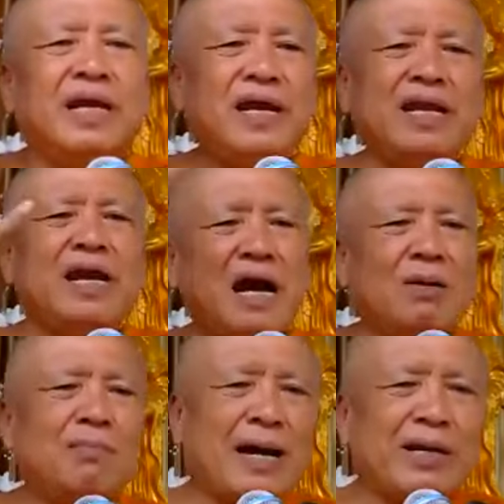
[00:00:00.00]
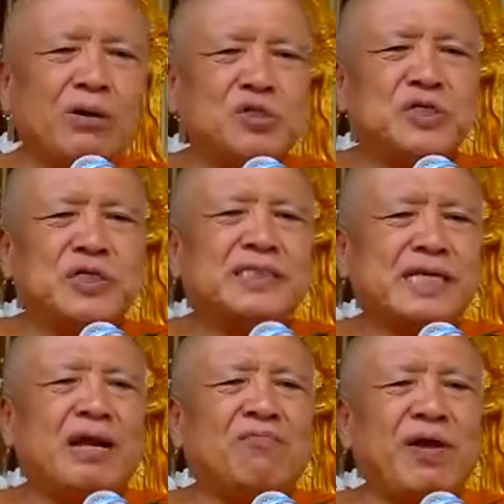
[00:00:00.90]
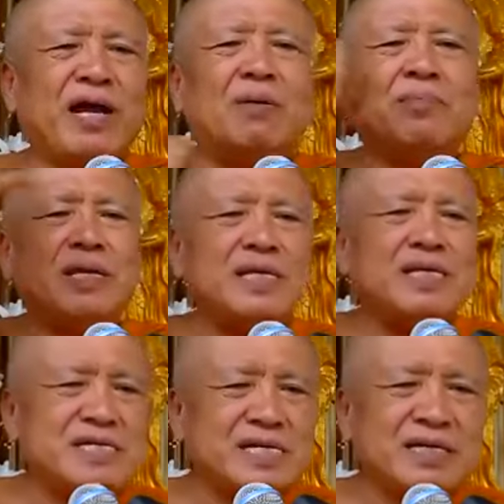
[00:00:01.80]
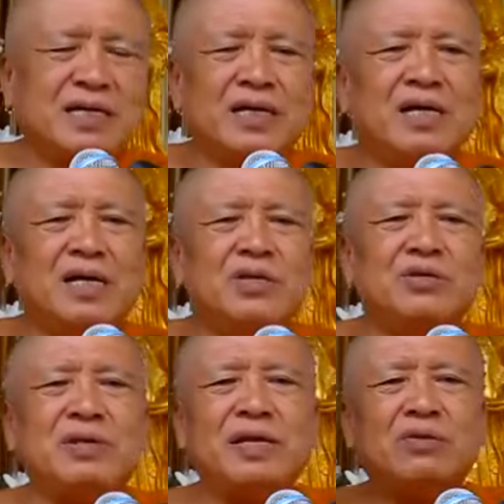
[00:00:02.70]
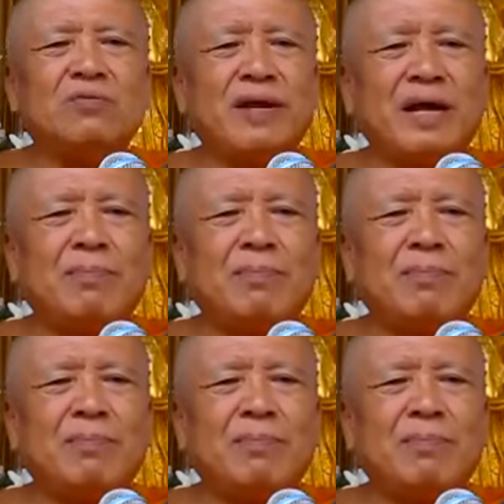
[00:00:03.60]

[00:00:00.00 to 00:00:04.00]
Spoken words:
Anyhow, my consciousness can wake up easily. You need to wake